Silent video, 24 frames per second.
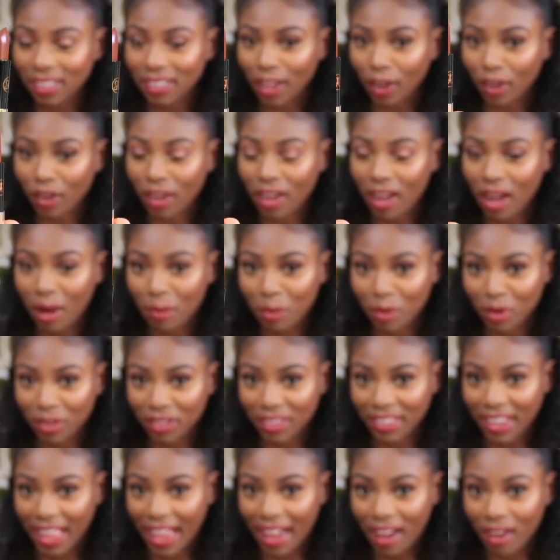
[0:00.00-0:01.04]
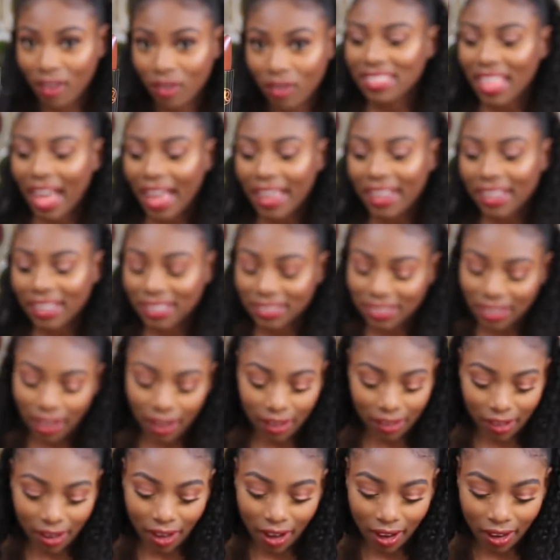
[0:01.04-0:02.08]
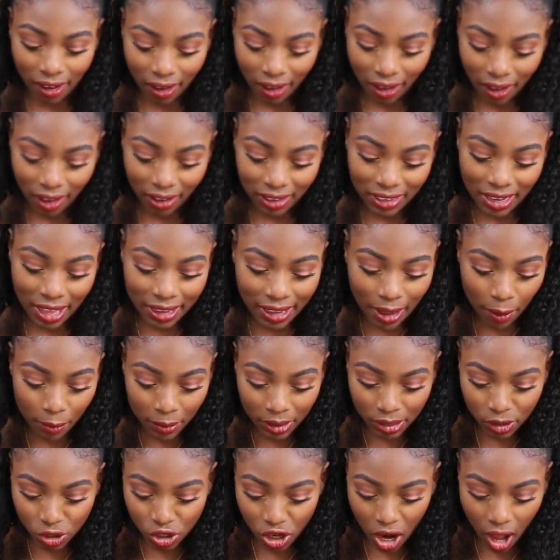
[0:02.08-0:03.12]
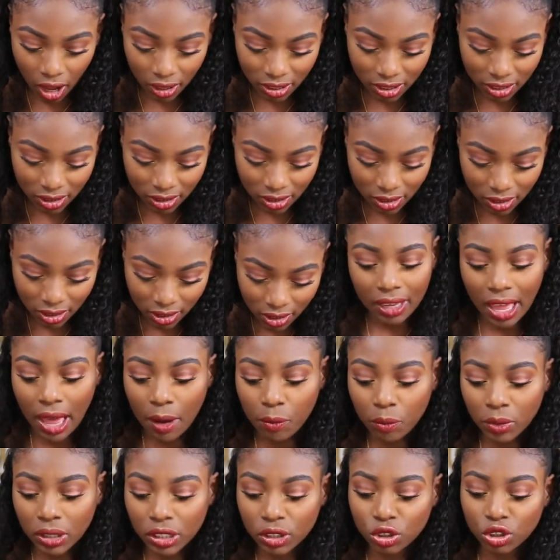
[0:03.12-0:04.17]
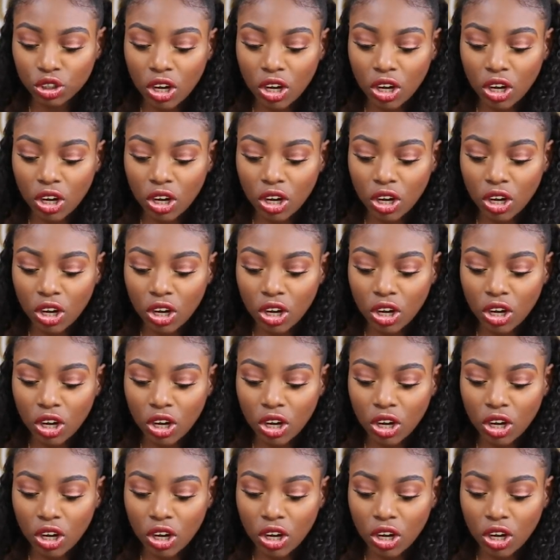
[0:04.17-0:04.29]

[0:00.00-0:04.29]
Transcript: No, come on now. That is a color. Can we